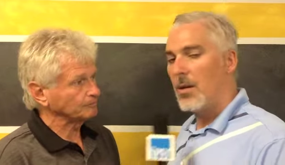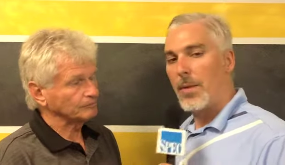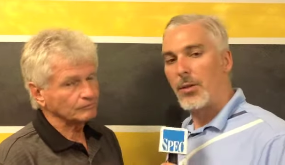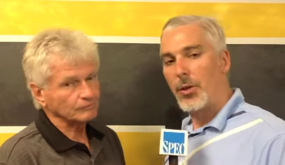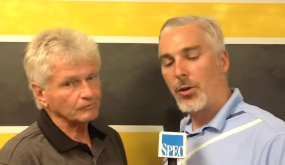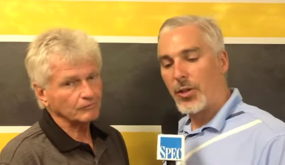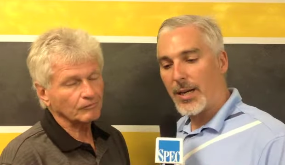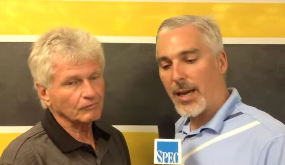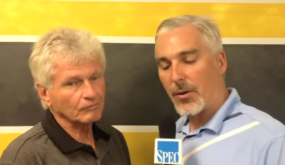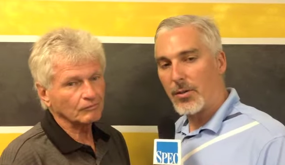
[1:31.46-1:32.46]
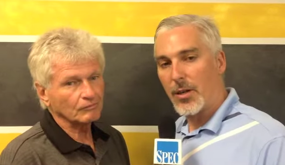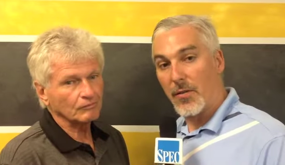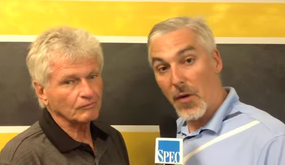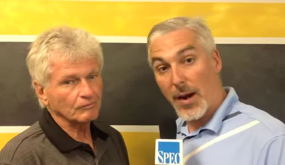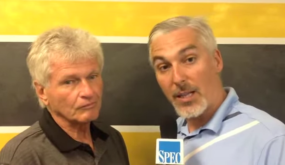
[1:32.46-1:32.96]
Speaker 1: Make sure you check out uh,
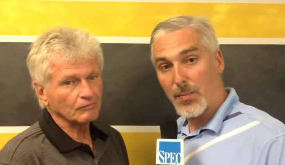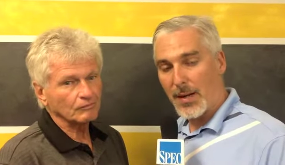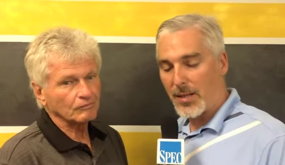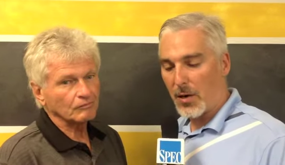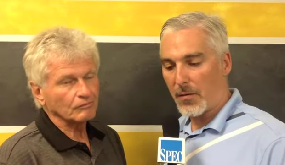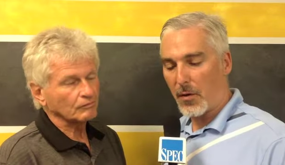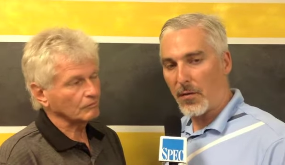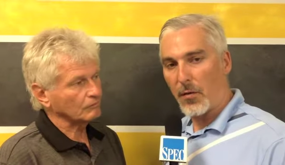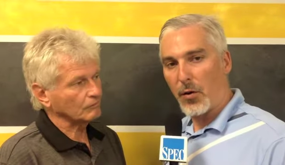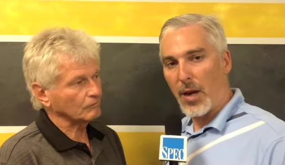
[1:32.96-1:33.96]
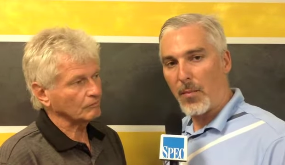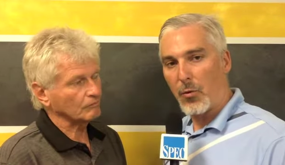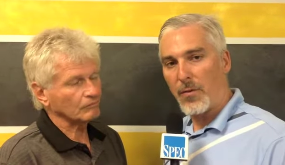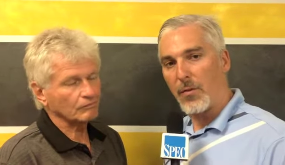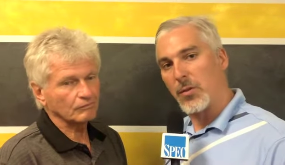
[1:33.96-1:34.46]
Friday Spectator for a full game
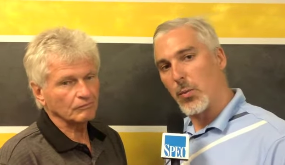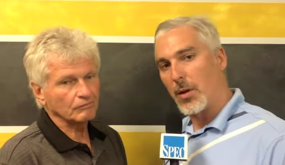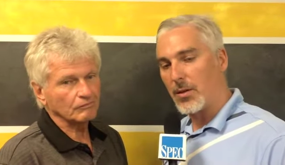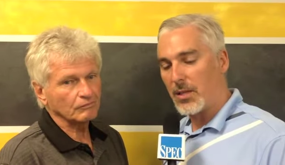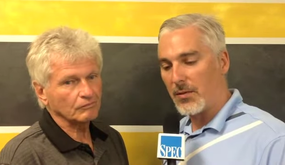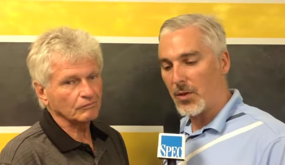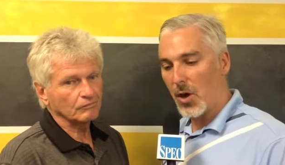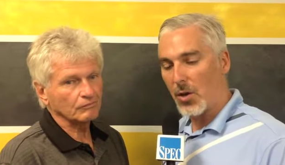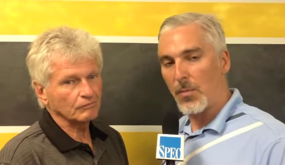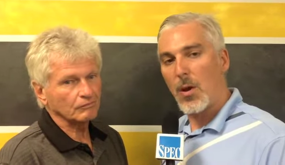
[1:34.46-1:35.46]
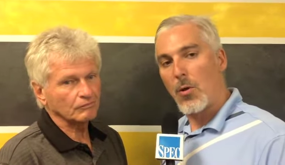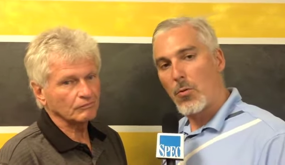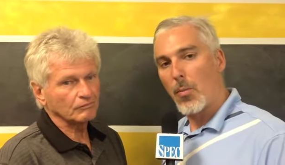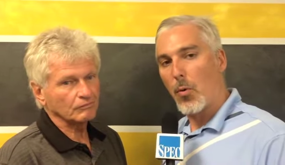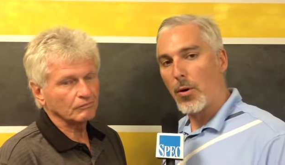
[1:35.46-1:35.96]
preview as well as Steve's column.
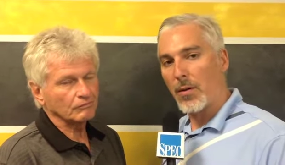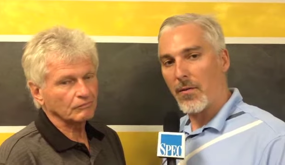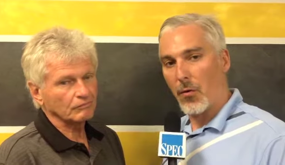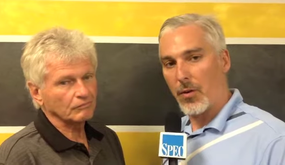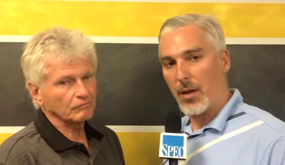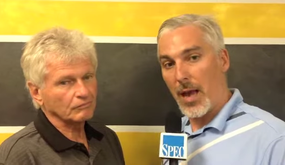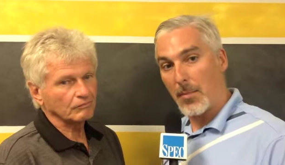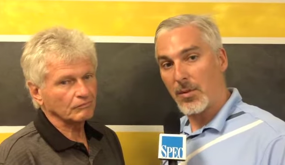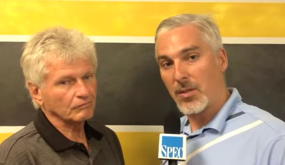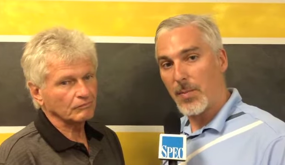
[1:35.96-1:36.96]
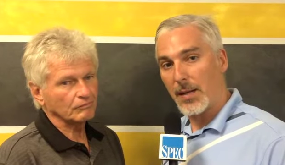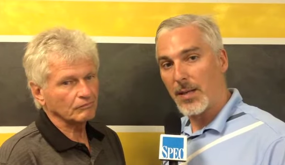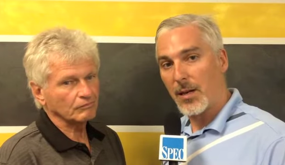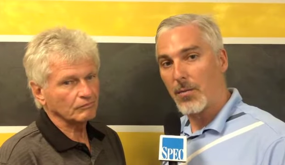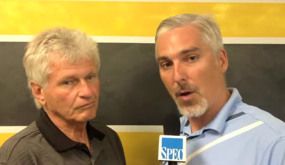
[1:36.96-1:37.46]
Reporting for the Hamilton
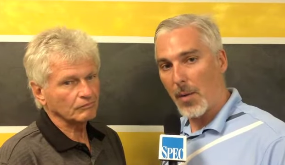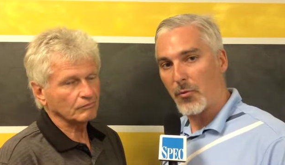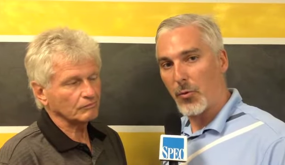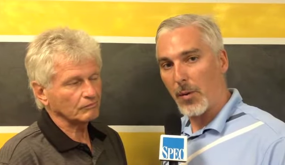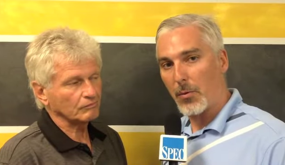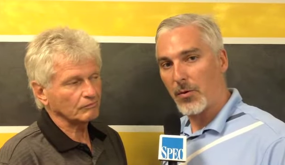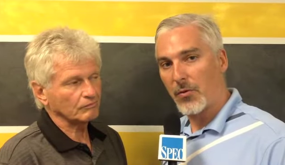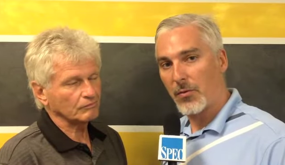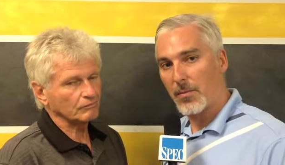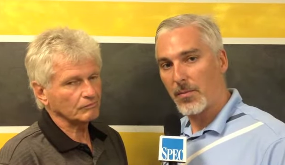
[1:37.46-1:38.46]
Spectator, I'm Drew Edwards.